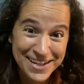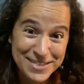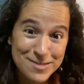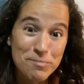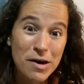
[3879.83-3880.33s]

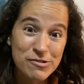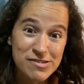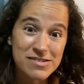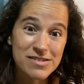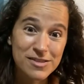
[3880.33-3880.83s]
it's
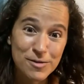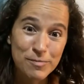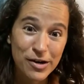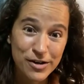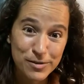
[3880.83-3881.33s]
Moses and the
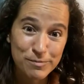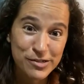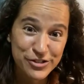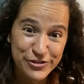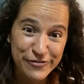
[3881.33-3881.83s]
burning
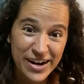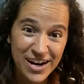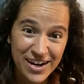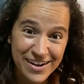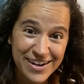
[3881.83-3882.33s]
bush
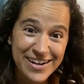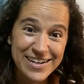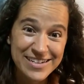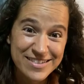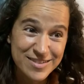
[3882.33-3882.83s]
fire.
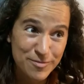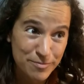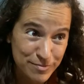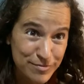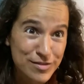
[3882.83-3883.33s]
It is
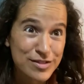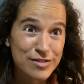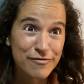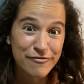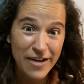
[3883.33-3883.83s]
some
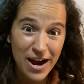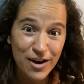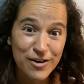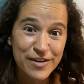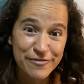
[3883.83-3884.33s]
some
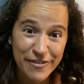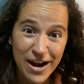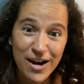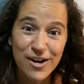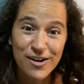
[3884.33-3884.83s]
fiery
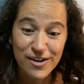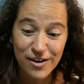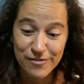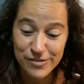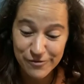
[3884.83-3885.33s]

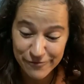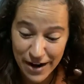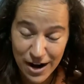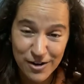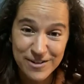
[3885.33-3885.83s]
fire of the
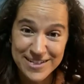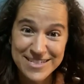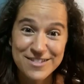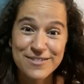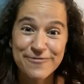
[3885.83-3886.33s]

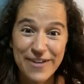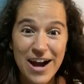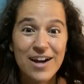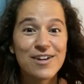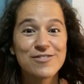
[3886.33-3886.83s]
fieriest
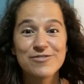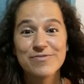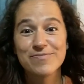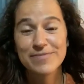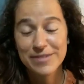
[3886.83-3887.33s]
fire
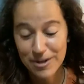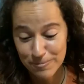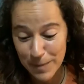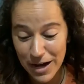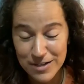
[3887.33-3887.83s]

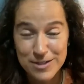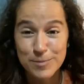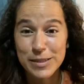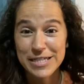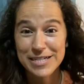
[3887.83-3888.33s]
there
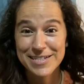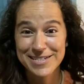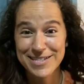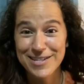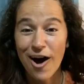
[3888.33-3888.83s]
possibly
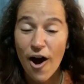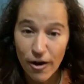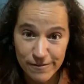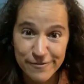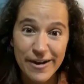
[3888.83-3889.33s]
is
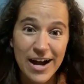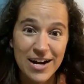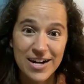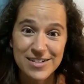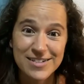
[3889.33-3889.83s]
on
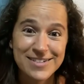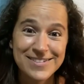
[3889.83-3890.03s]
fire